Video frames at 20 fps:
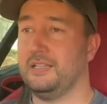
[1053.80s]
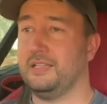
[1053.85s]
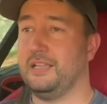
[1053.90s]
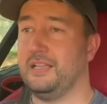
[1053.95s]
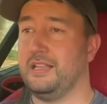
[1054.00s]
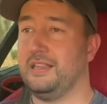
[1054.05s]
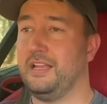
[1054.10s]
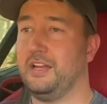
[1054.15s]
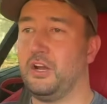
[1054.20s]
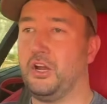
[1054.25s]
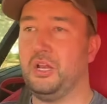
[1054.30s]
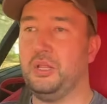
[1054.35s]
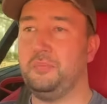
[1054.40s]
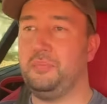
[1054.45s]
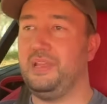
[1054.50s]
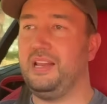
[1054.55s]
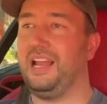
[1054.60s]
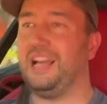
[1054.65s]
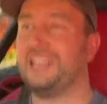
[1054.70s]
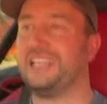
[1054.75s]
they're going to
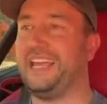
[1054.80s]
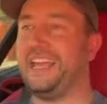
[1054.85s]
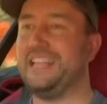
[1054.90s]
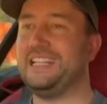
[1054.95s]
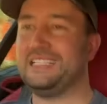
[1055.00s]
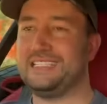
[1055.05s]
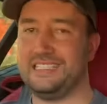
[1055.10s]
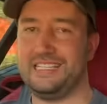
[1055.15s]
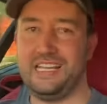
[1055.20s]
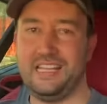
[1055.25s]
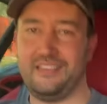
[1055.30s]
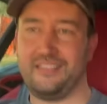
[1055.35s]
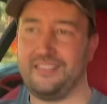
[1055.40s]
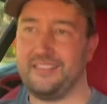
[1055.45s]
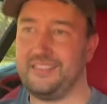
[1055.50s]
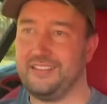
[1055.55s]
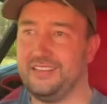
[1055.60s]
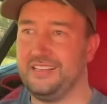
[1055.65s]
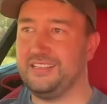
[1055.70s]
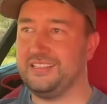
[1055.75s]
be like hen's teeth.
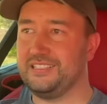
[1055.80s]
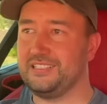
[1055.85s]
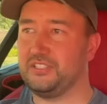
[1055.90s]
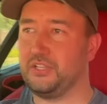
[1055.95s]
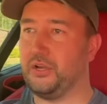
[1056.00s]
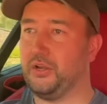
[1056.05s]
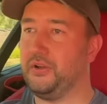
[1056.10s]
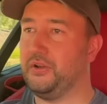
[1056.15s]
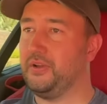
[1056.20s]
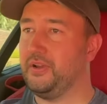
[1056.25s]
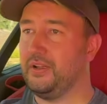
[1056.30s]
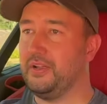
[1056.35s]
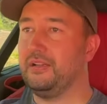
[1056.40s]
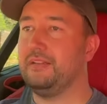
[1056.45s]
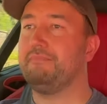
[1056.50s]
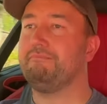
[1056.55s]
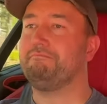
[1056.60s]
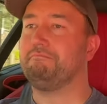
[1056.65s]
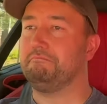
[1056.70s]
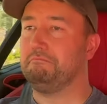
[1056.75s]
So
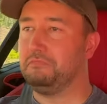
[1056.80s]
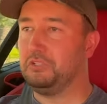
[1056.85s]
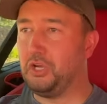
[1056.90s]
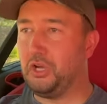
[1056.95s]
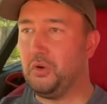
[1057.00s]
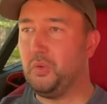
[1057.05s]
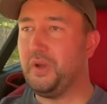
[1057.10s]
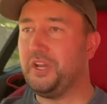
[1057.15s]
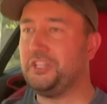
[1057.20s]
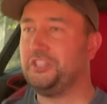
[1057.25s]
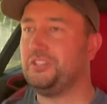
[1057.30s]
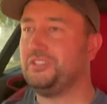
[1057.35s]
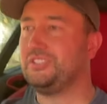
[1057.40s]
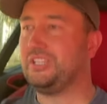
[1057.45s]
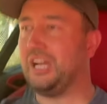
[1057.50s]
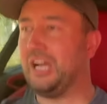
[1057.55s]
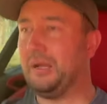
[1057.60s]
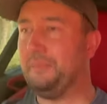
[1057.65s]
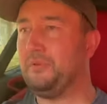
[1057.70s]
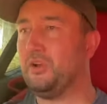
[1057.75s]
don't waste your
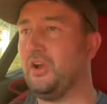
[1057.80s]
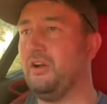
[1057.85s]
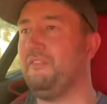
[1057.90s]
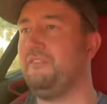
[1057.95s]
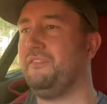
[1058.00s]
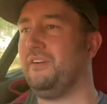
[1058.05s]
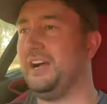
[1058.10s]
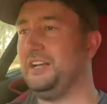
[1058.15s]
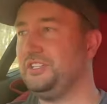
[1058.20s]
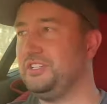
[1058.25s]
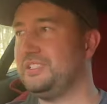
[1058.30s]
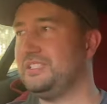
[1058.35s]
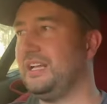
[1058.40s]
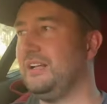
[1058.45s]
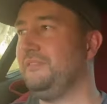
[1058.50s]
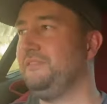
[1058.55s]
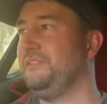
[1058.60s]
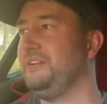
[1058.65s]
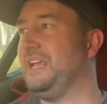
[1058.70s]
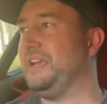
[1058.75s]
time, go find
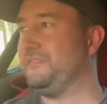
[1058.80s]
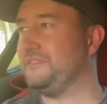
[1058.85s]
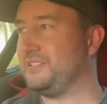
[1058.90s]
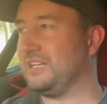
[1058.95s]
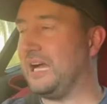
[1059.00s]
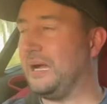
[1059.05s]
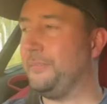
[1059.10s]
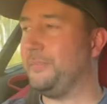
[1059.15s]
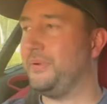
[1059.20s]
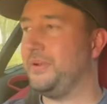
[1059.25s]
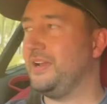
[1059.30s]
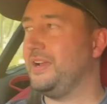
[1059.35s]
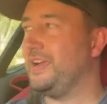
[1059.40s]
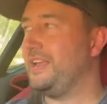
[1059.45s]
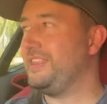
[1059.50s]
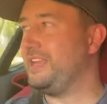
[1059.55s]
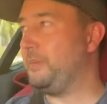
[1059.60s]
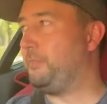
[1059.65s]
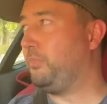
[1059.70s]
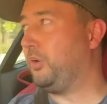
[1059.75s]
yourself an F-Type.
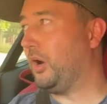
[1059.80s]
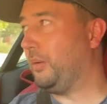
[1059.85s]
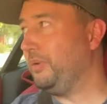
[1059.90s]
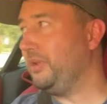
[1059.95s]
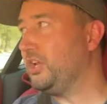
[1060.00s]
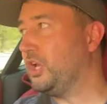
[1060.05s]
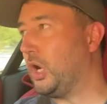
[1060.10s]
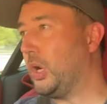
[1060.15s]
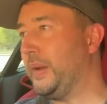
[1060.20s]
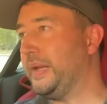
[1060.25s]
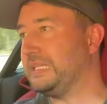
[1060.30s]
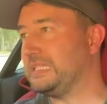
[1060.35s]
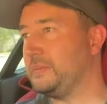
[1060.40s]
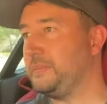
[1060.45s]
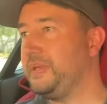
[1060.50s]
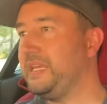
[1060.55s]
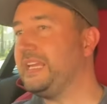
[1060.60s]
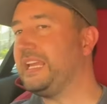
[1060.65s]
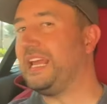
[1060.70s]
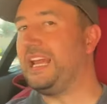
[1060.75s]
They're probably going to
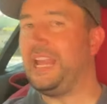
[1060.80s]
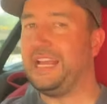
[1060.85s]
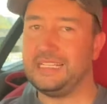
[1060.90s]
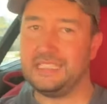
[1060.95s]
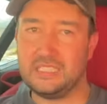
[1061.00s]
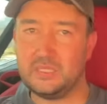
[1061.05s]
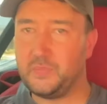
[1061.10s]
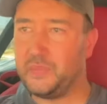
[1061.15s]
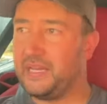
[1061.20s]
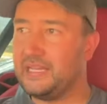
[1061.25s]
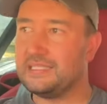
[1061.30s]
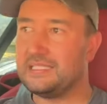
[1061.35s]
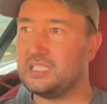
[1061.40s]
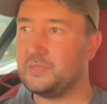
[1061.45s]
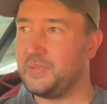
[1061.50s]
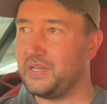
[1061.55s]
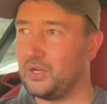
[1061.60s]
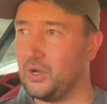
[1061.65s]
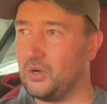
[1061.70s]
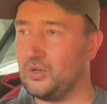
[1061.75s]
be collector's pieces
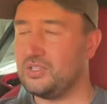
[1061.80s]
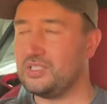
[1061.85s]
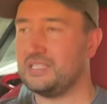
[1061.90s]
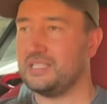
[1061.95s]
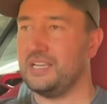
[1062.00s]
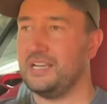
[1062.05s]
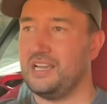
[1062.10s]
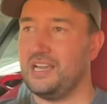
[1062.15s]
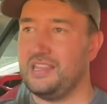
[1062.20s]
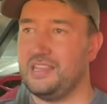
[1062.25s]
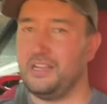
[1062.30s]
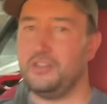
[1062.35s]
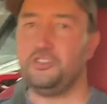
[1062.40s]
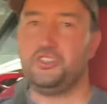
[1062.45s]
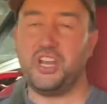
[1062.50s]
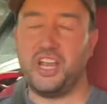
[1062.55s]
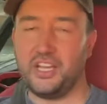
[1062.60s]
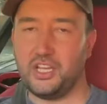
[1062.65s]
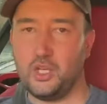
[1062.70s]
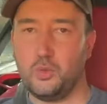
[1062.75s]
because they're
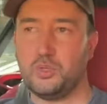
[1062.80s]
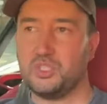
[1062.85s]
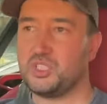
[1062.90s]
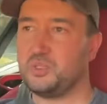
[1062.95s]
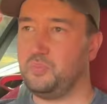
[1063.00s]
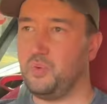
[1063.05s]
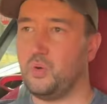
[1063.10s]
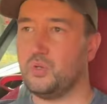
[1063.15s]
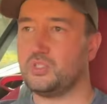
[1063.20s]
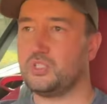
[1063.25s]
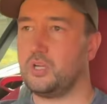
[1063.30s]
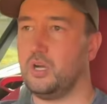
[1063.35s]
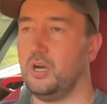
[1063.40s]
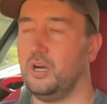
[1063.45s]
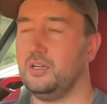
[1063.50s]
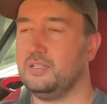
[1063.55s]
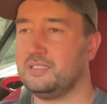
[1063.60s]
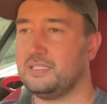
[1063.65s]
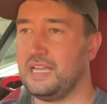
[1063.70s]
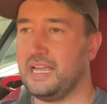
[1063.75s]
Jaguar sports
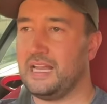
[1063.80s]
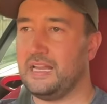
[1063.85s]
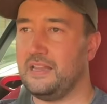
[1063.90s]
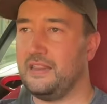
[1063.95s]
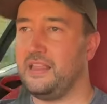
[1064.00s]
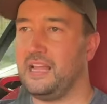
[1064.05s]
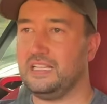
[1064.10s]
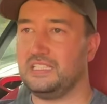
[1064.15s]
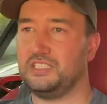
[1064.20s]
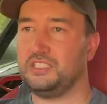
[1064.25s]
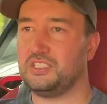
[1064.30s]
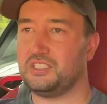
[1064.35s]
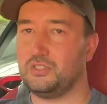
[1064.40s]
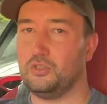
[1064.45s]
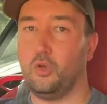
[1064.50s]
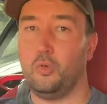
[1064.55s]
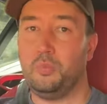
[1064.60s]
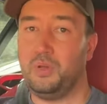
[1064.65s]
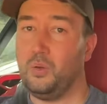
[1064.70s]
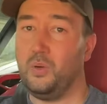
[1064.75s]
cars, and that's just
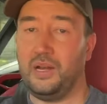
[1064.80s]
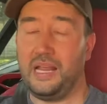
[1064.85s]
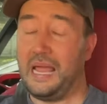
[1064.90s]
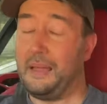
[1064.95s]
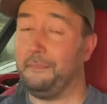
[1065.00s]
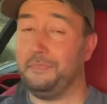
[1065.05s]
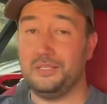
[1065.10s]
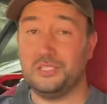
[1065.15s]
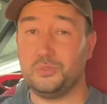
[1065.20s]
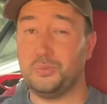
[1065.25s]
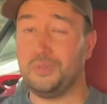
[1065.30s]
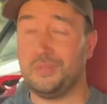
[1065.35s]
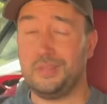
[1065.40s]
normally what happens with